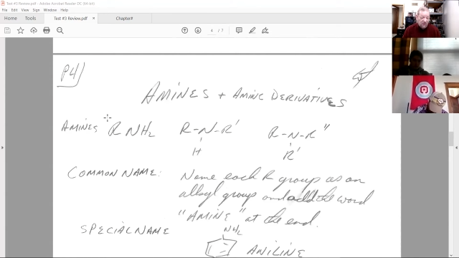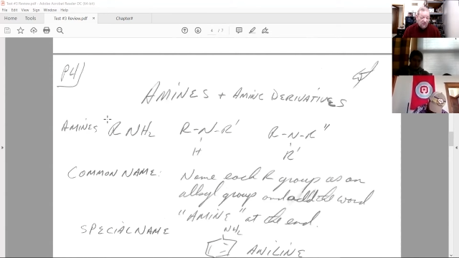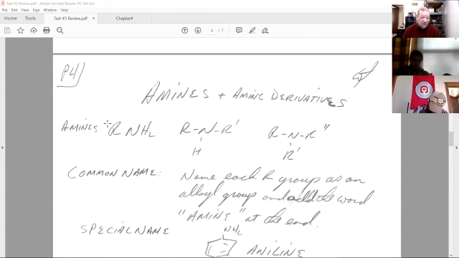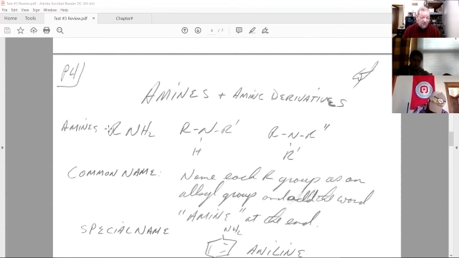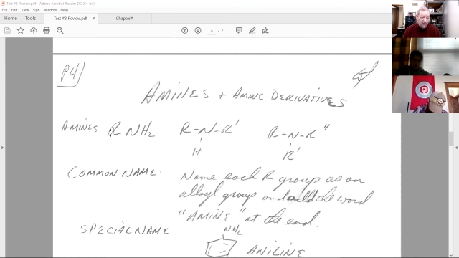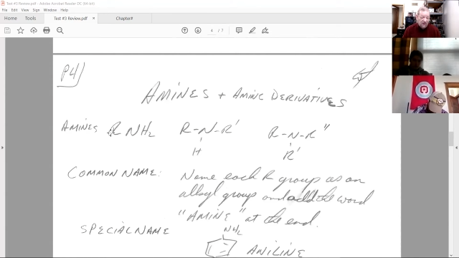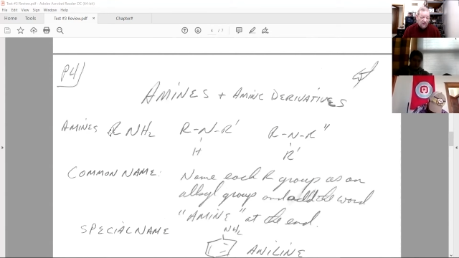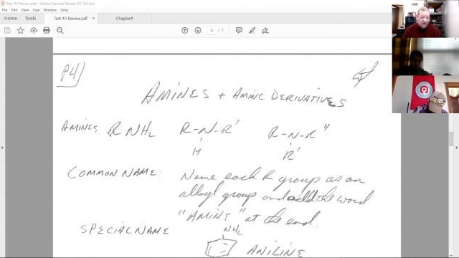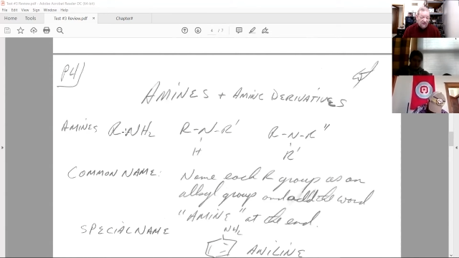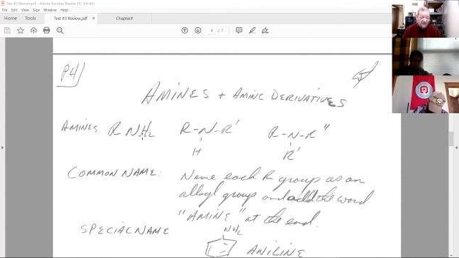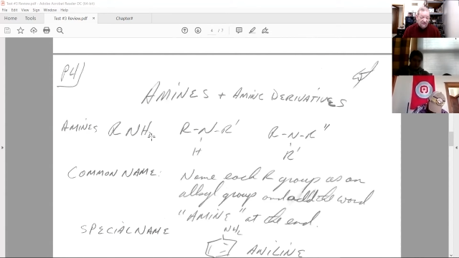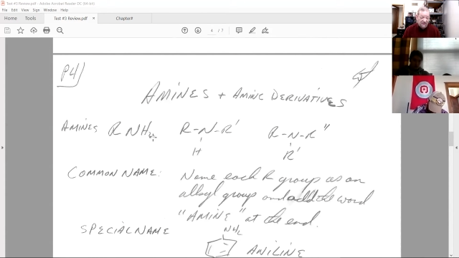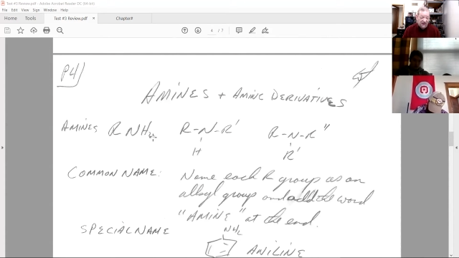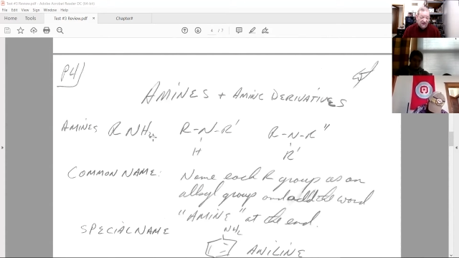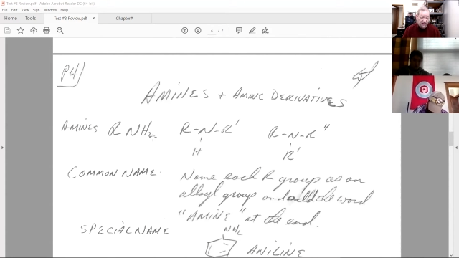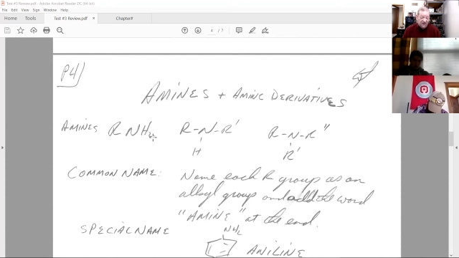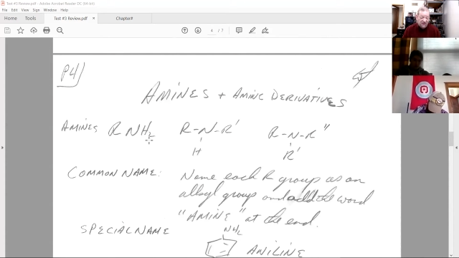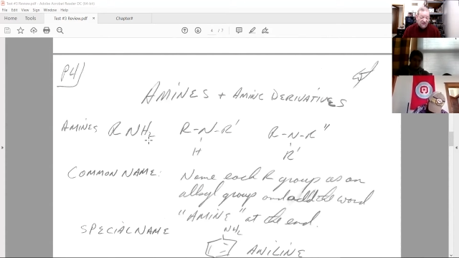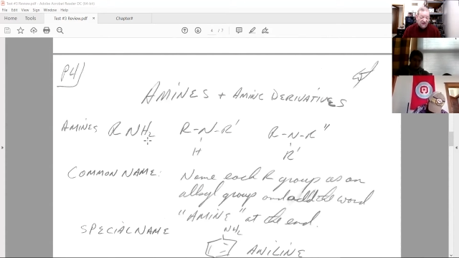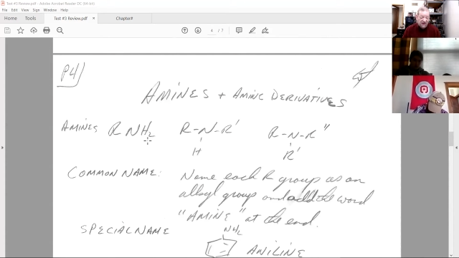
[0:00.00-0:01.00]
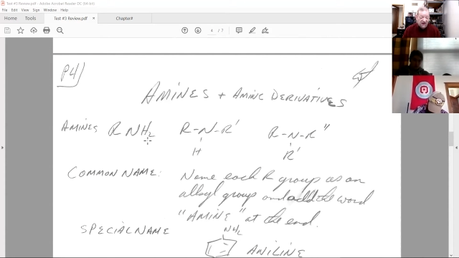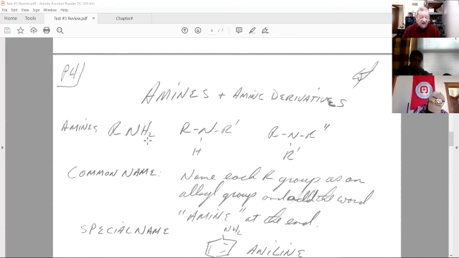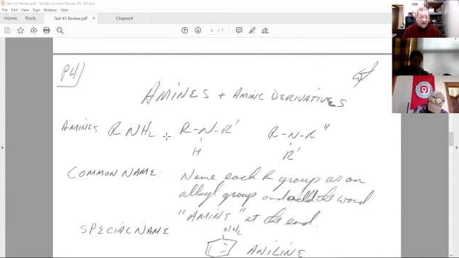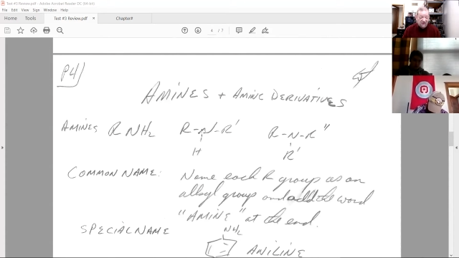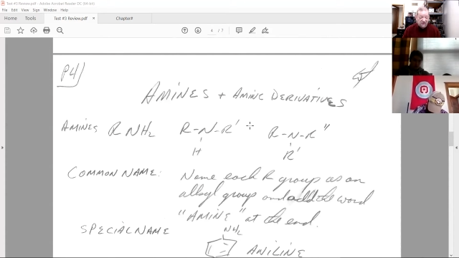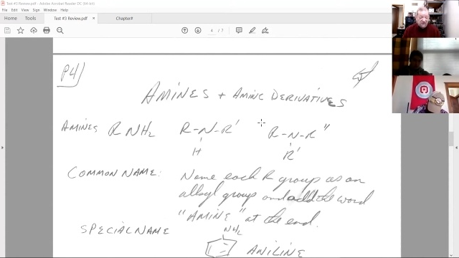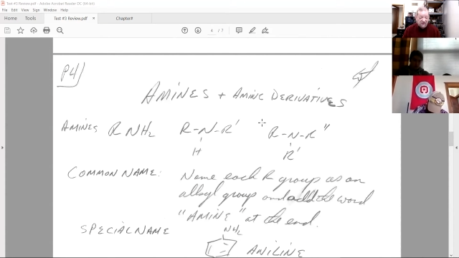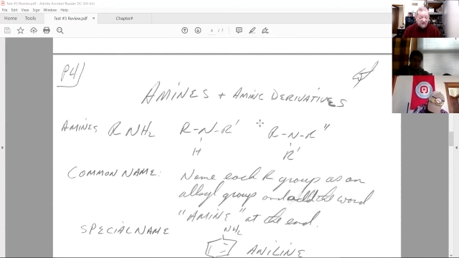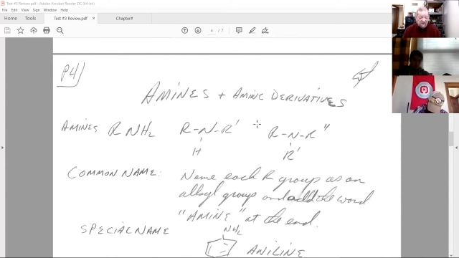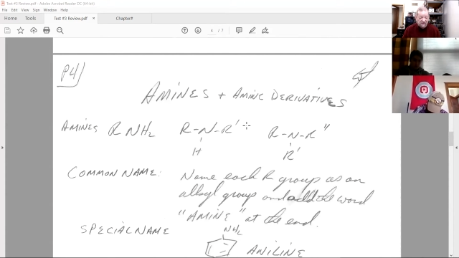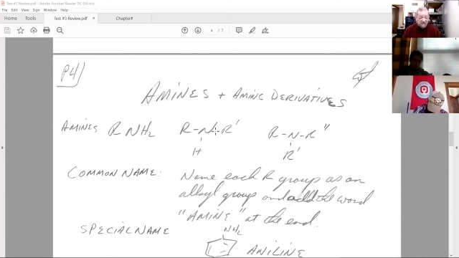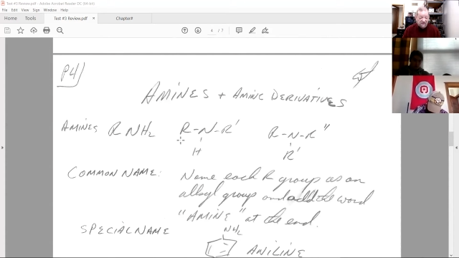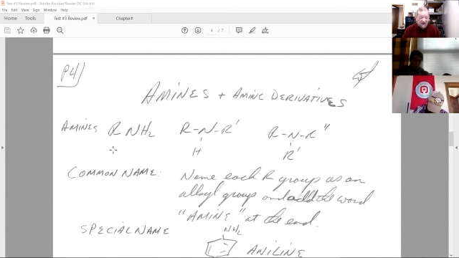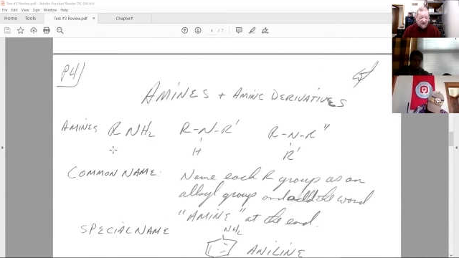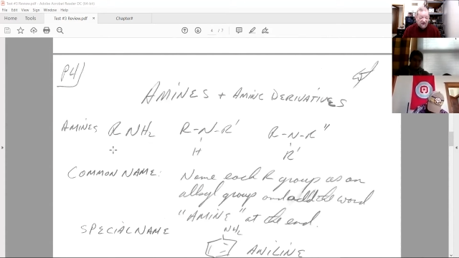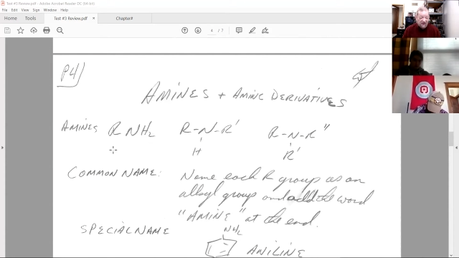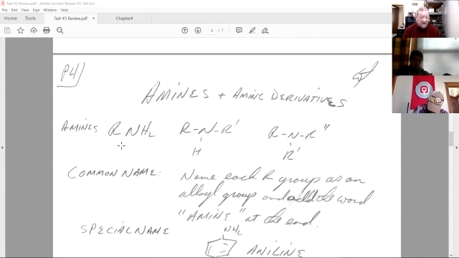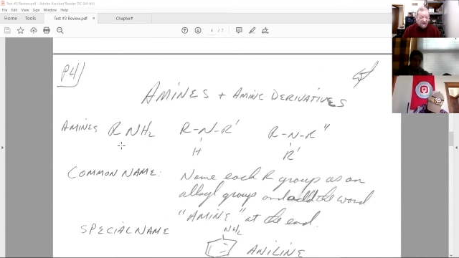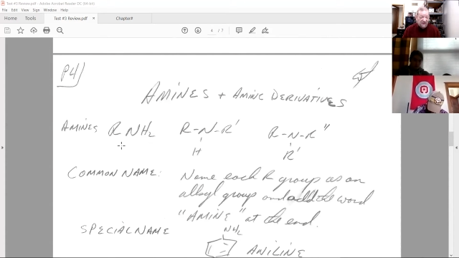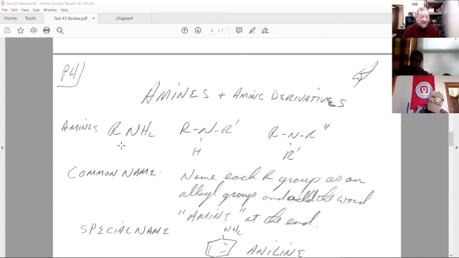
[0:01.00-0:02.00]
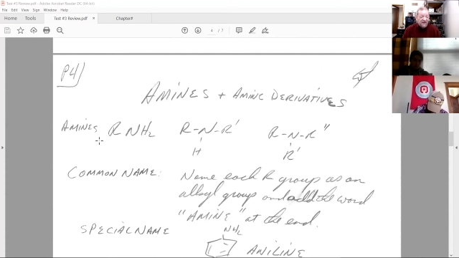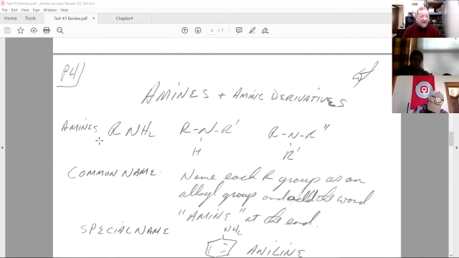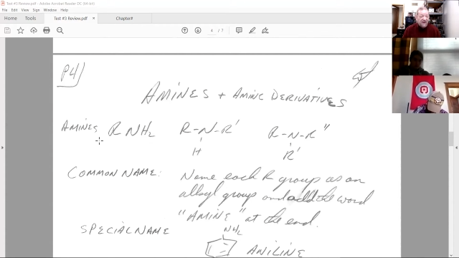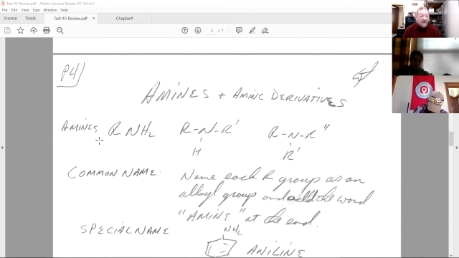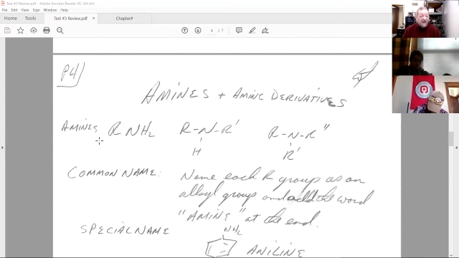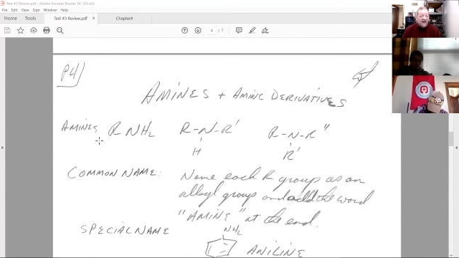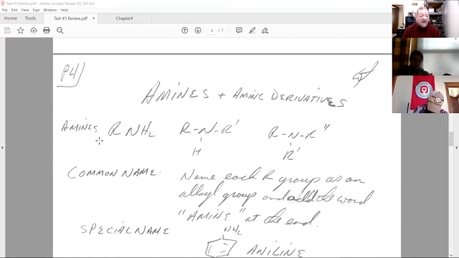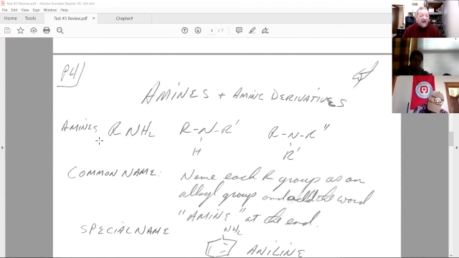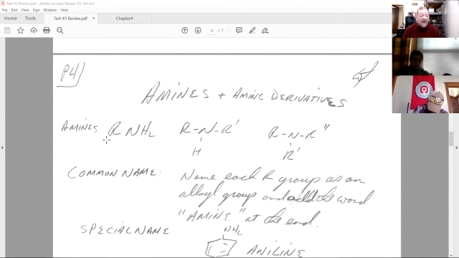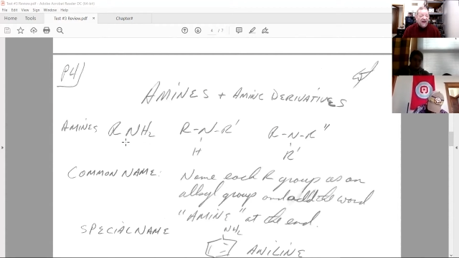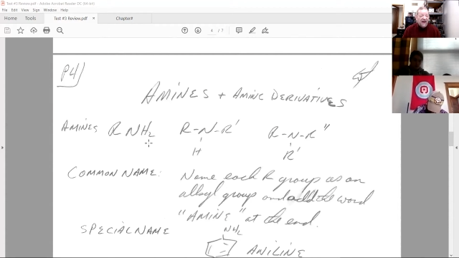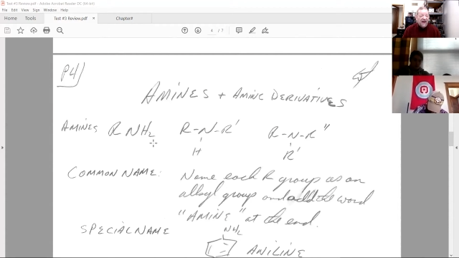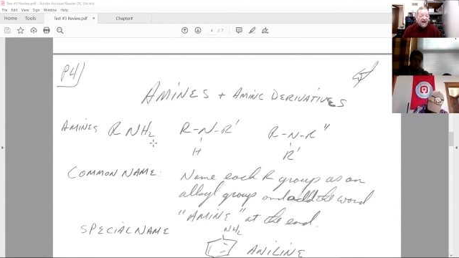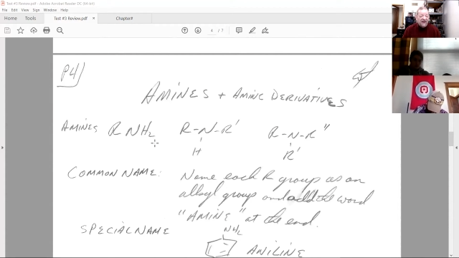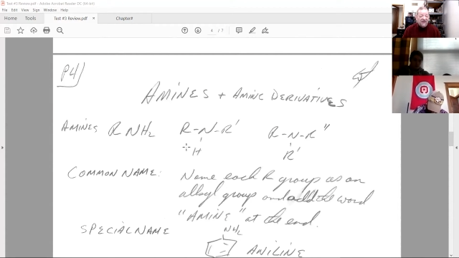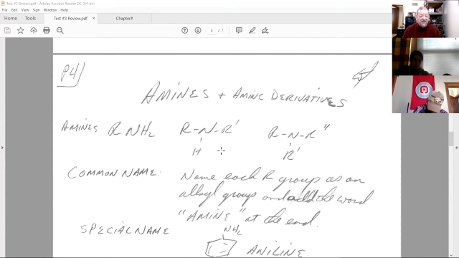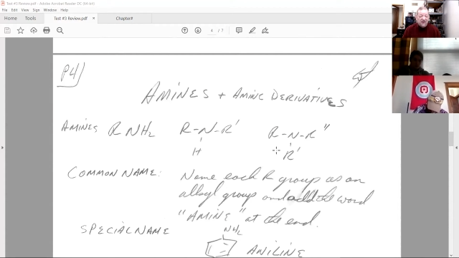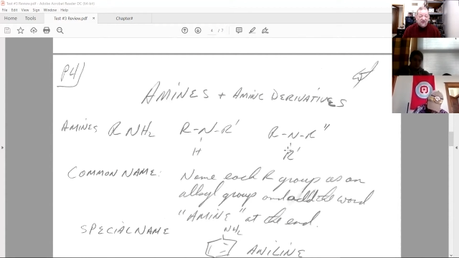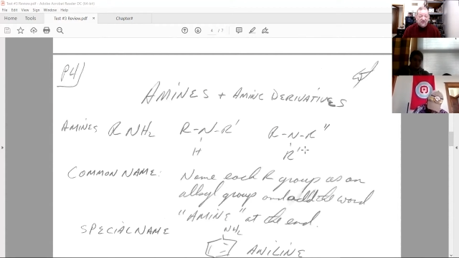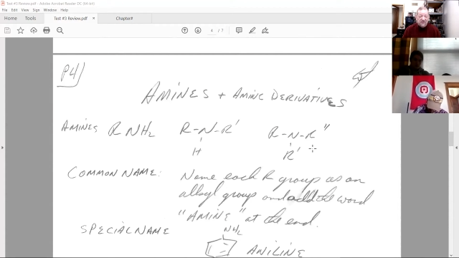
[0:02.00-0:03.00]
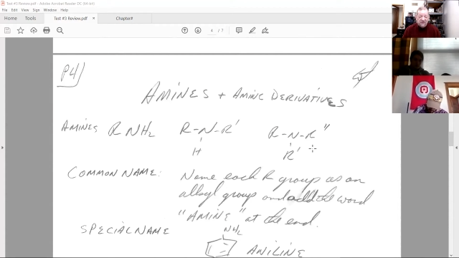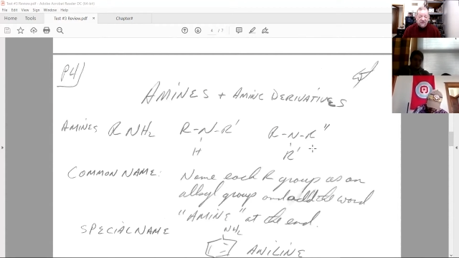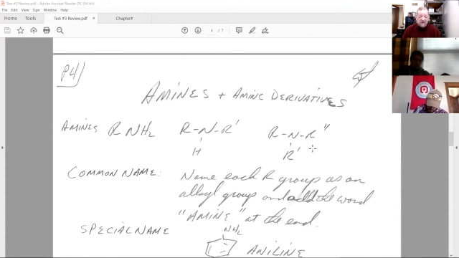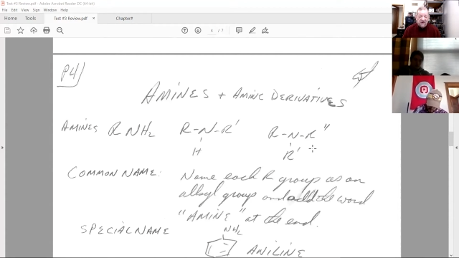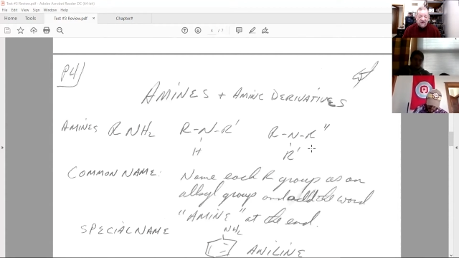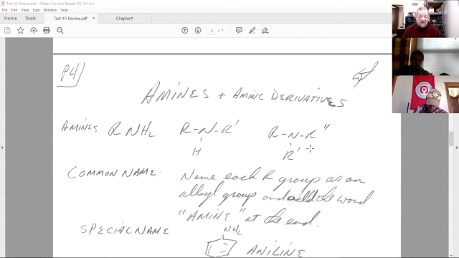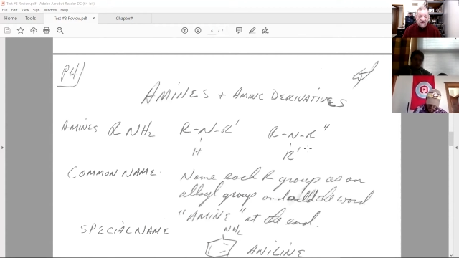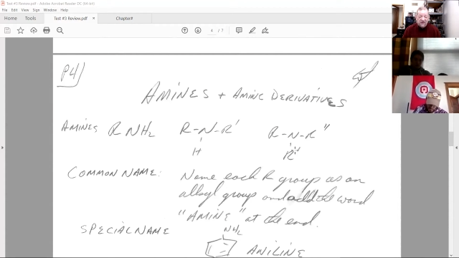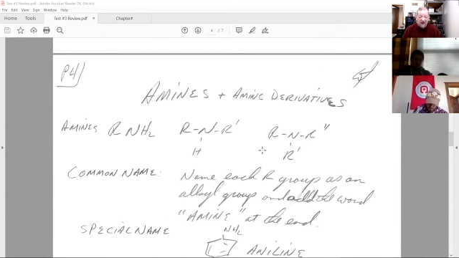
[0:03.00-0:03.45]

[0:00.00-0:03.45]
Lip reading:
No face is visible, so there are no lips to read.